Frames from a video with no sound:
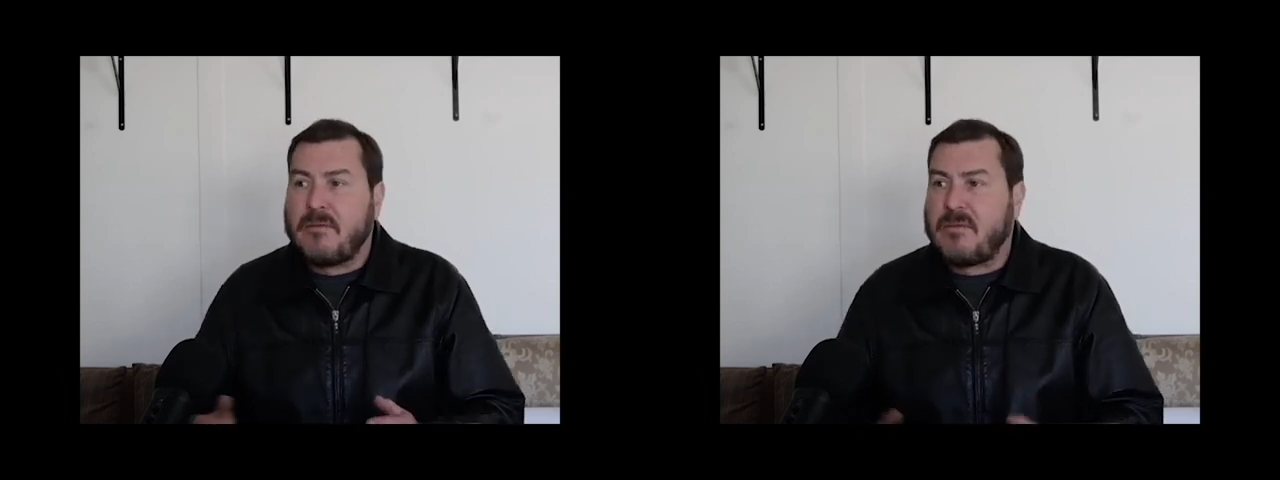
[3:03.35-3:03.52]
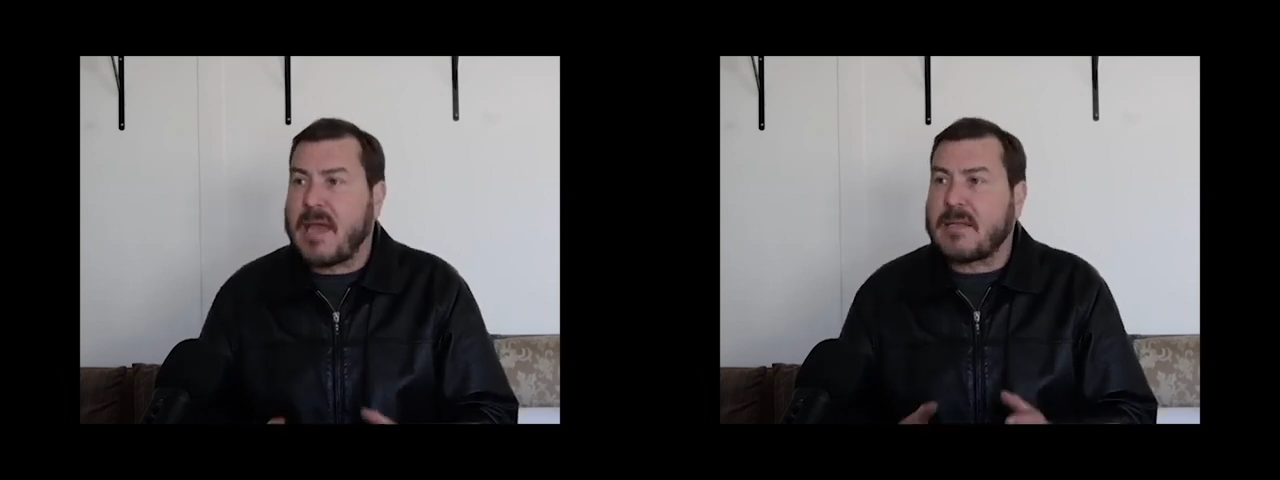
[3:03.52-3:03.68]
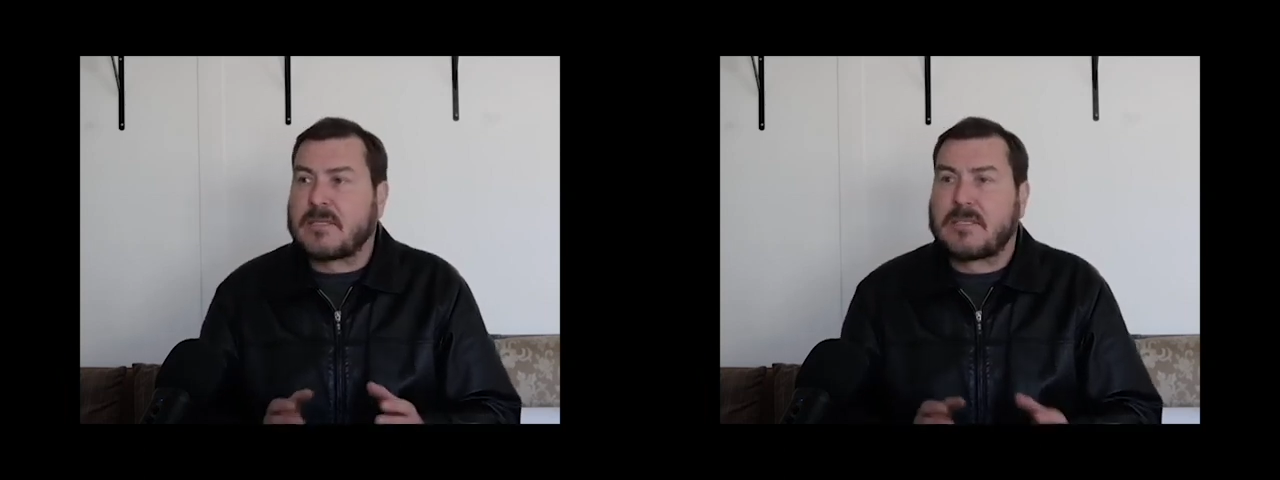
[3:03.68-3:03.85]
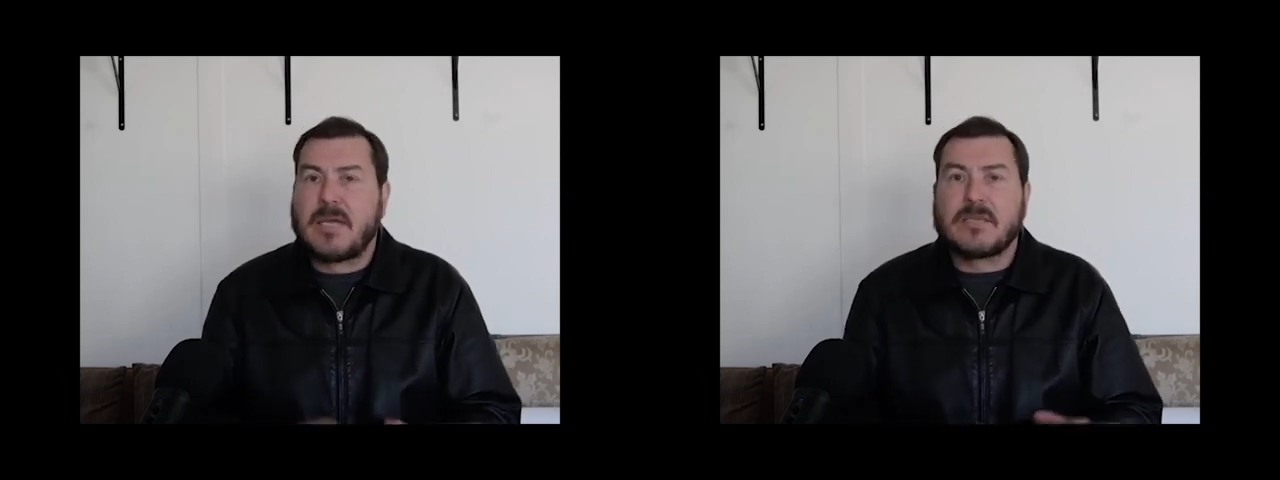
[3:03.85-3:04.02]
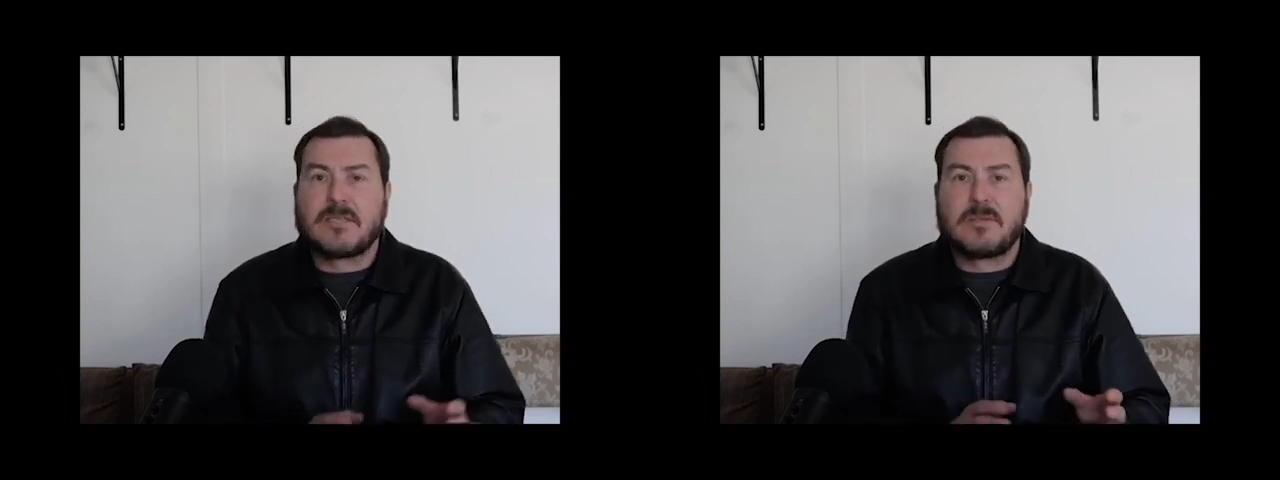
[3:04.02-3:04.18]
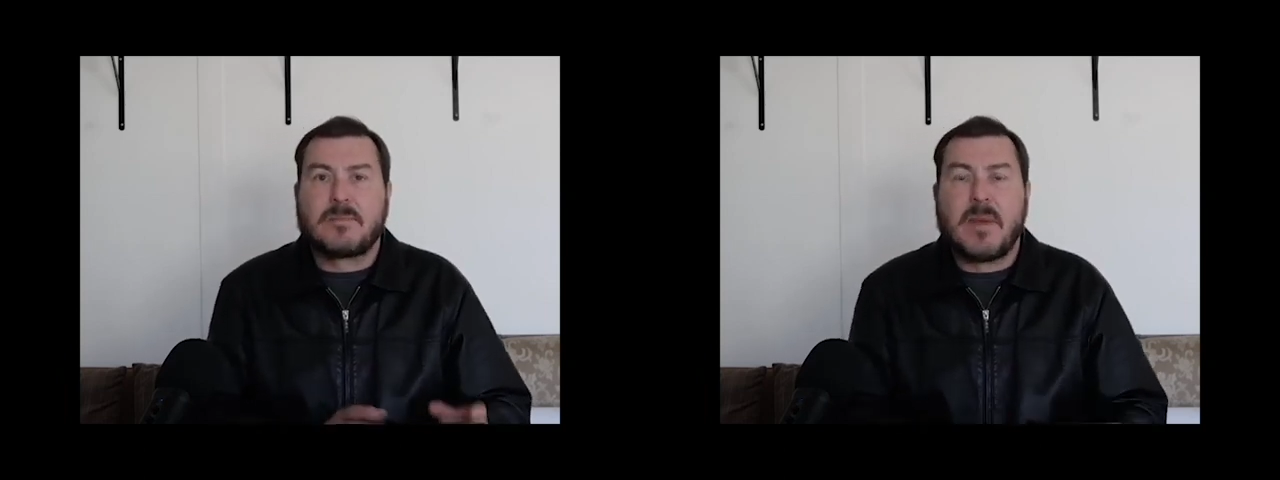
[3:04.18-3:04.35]
That
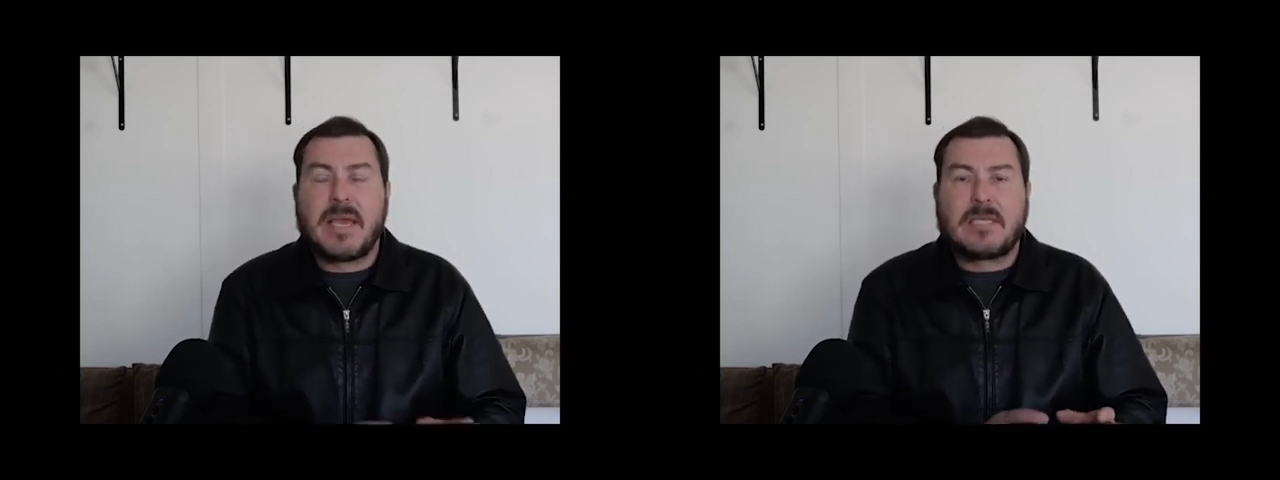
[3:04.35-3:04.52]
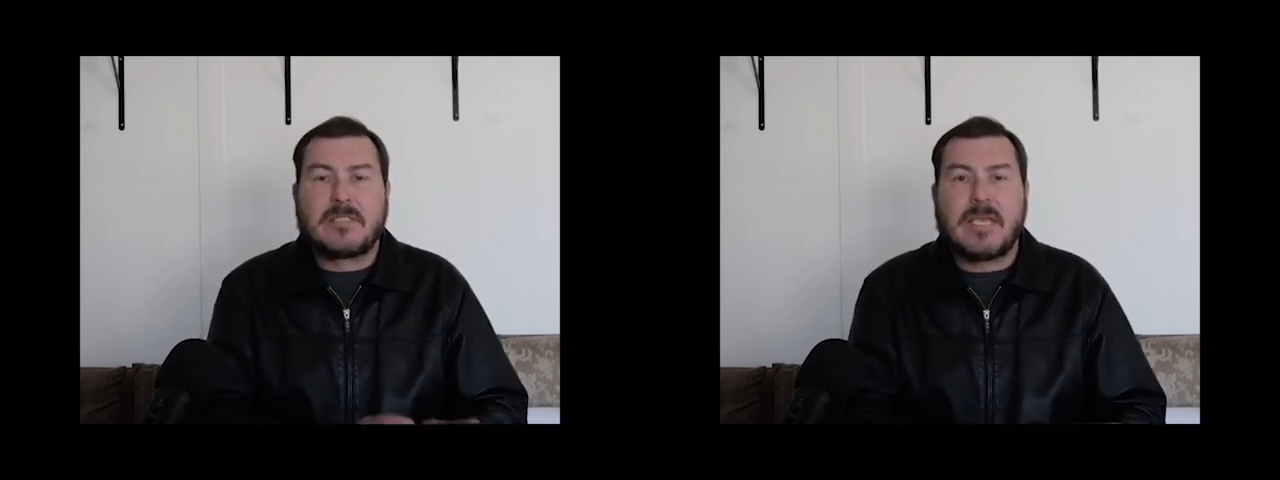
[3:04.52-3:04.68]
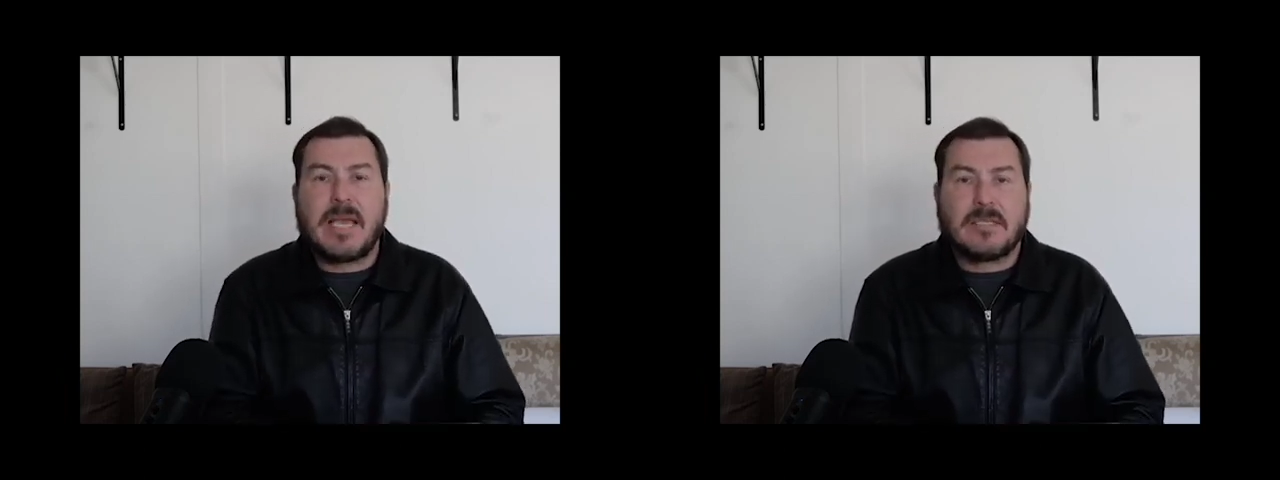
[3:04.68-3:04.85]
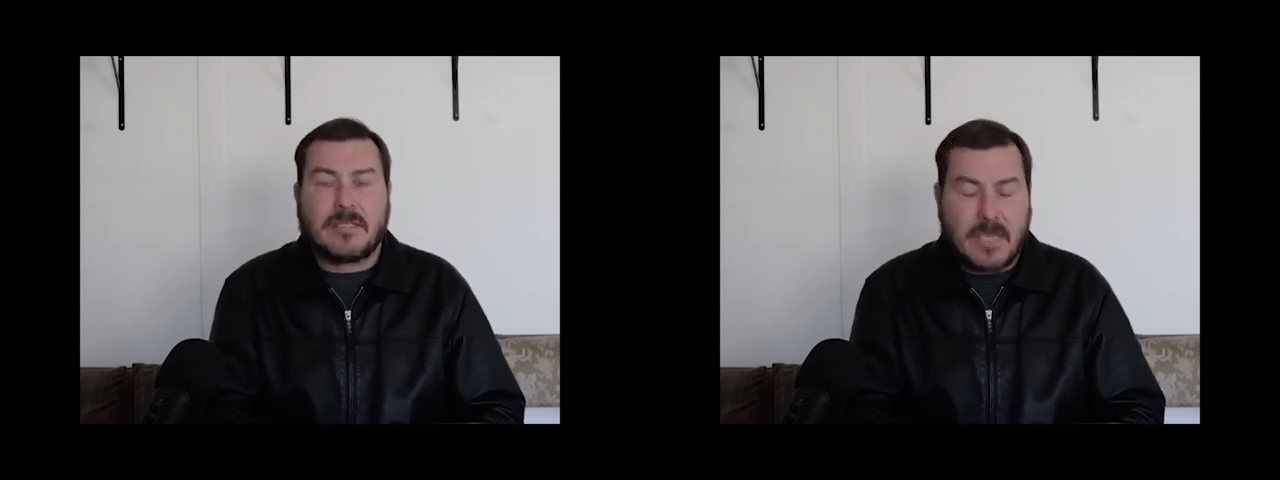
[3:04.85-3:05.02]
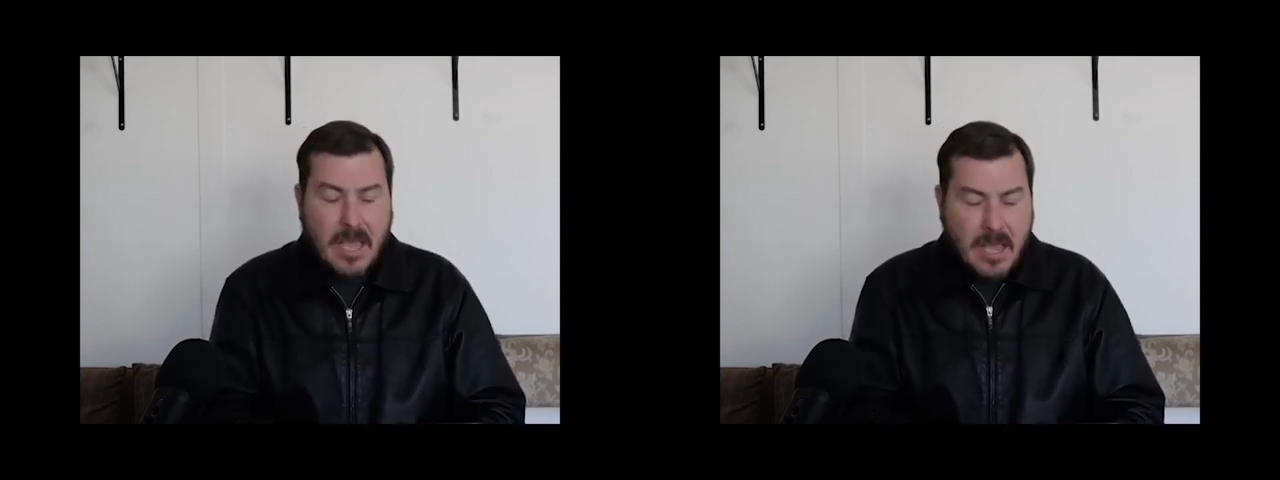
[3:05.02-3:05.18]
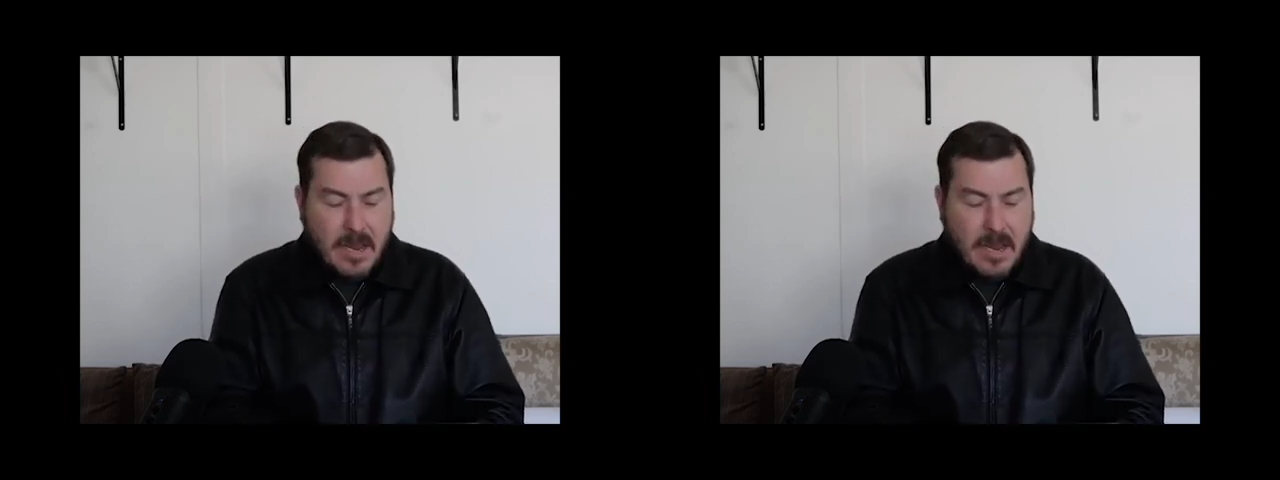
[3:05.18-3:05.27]
doesn't make sense.